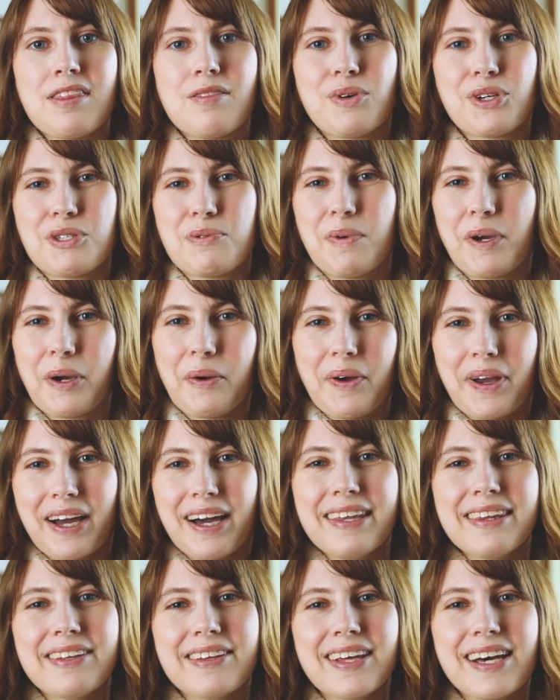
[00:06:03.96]
what's been going
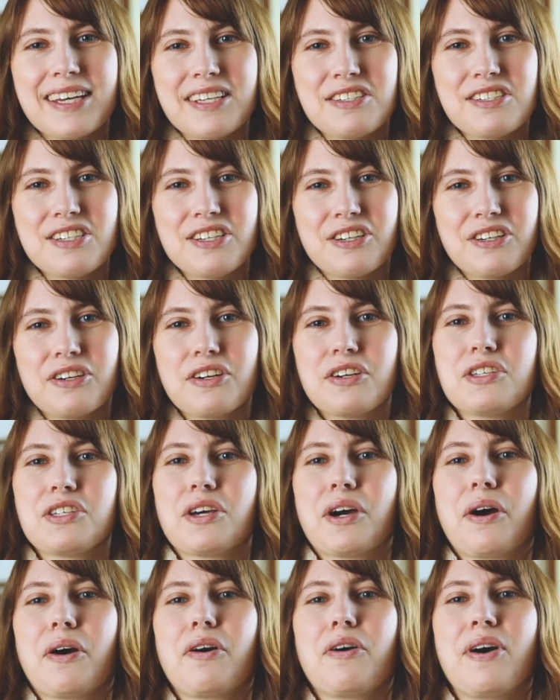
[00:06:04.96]
on the last year or
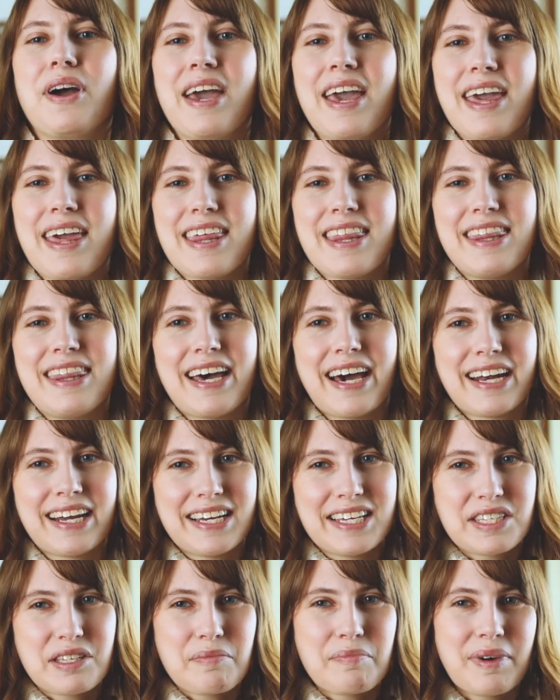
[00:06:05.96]
so, that
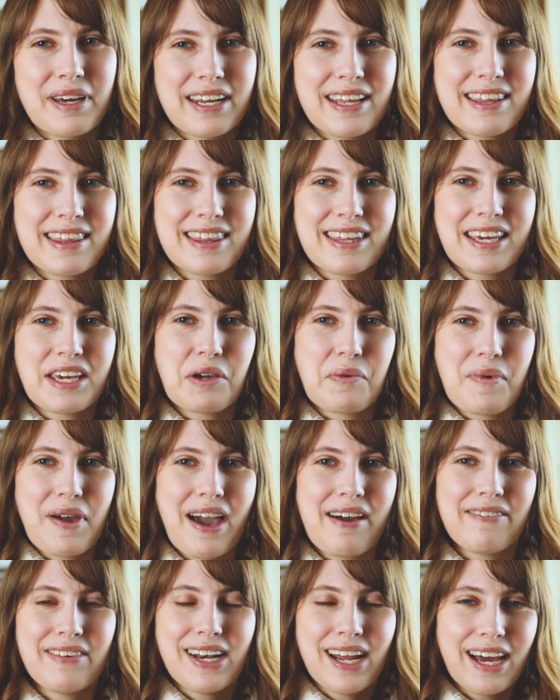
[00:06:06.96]
hasn't been a thing. We
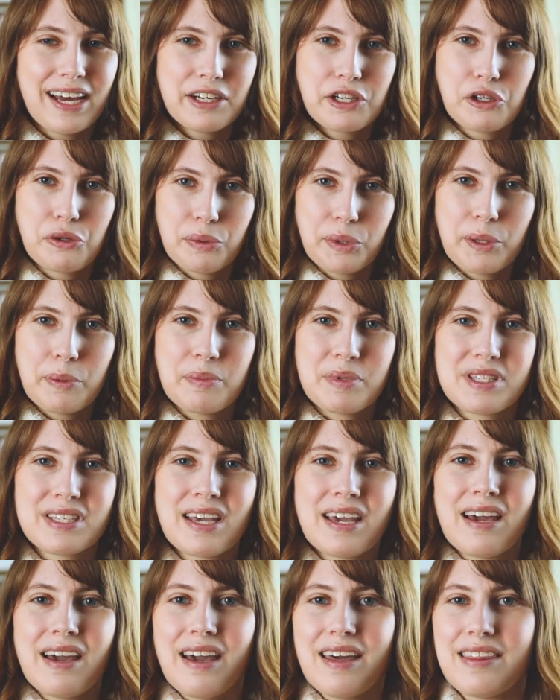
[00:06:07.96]
haven't had groups
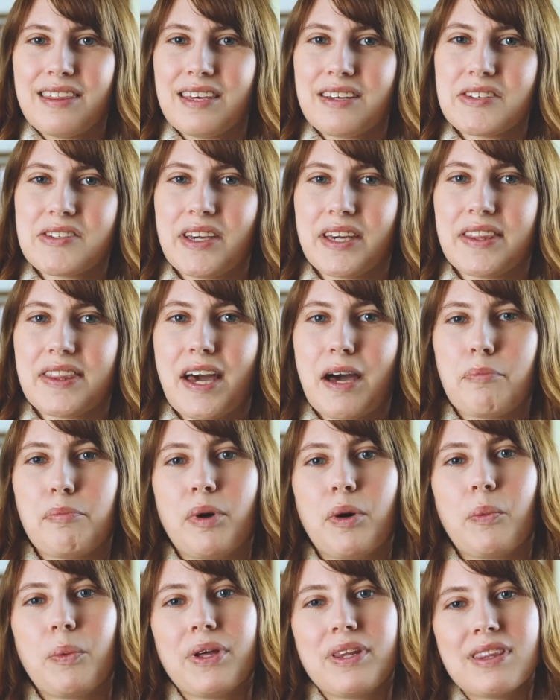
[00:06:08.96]
and things like that.
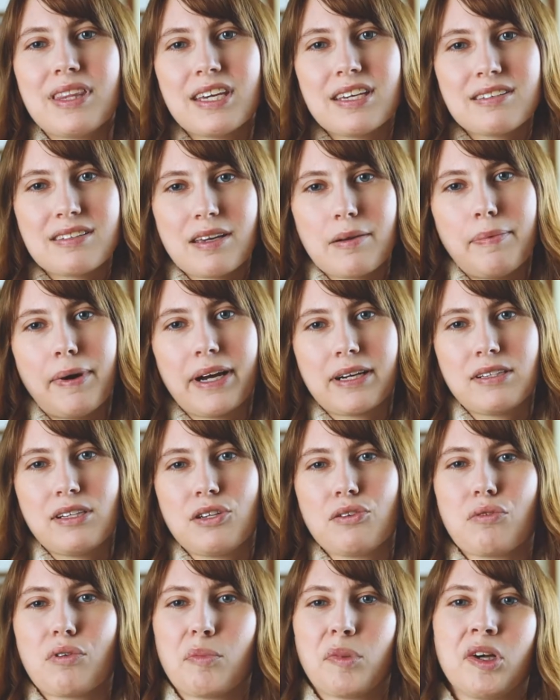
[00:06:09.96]
But when things get back to
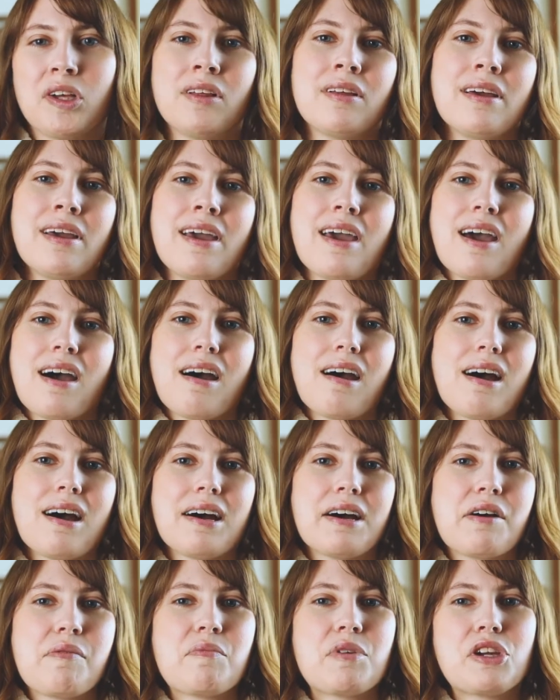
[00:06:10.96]
normal,
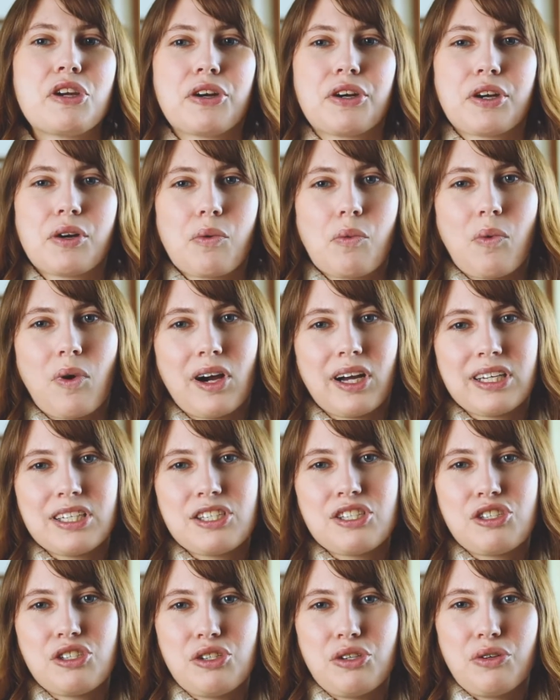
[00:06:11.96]
you're going to want
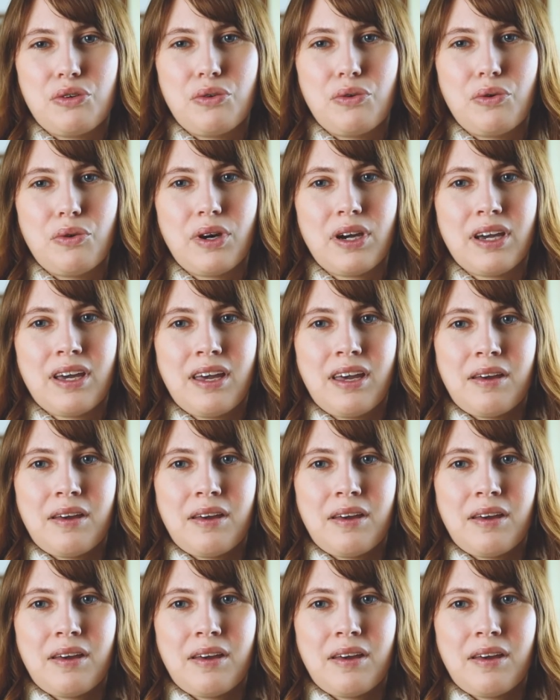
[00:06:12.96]
to